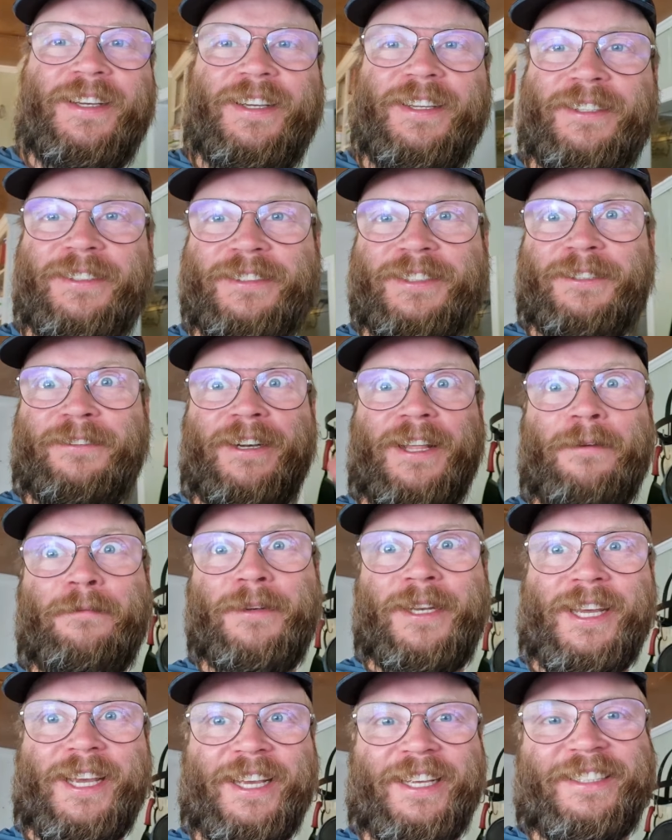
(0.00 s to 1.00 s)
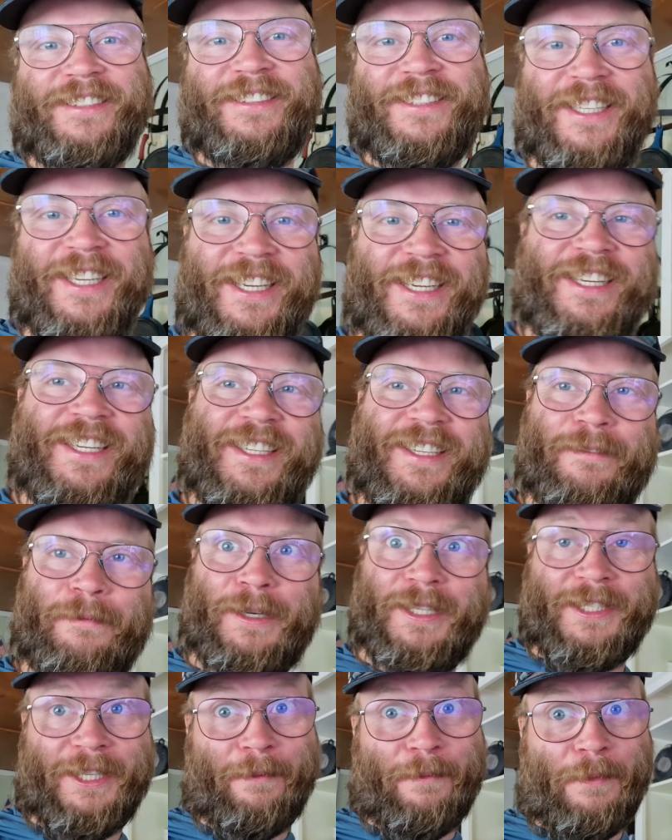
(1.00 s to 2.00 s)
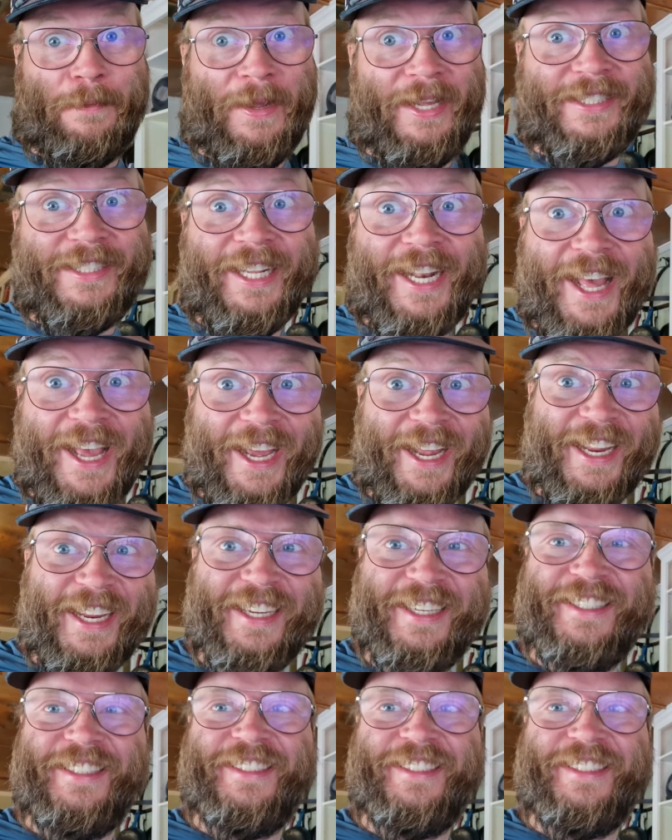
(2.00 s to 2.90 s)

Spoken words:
You'll see what happens next. But it's gonna be pizza day.